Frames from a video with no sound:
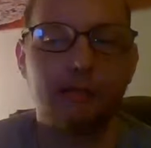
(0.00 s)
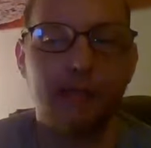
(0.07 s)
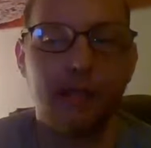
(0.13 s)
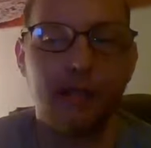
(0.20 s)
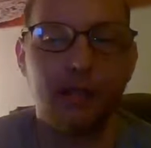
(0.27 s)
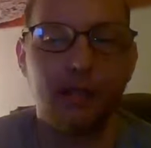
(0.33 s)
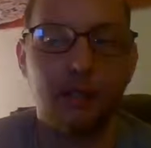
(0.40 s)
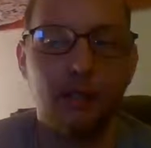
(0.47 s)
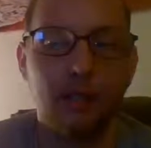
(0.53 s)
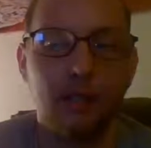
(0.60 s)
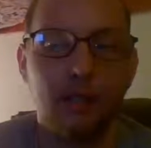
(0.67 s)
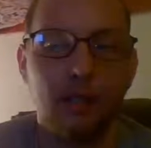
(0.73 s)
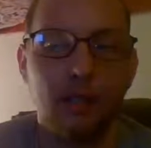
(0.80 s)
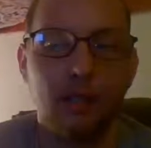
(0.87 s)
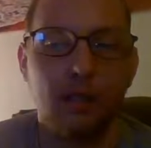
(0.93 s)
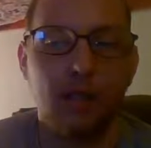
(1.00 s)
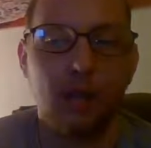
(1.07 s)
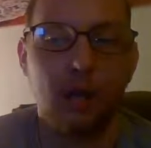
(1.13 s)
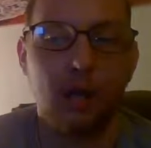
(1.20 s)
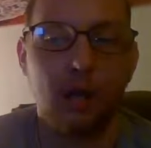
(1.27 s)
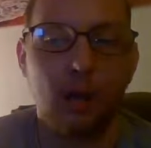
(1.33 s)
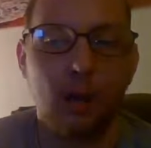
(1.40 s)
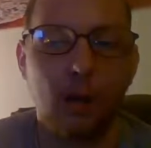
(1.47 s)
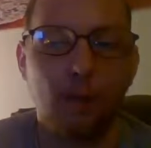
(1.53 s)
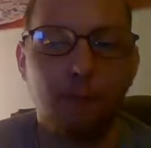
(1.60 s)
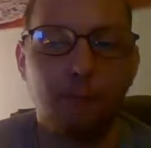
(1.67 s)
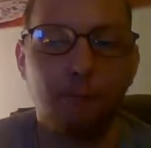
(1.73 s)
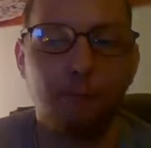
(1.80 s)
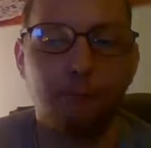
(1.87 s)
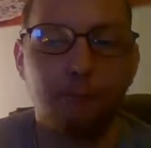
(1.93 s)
fan, um,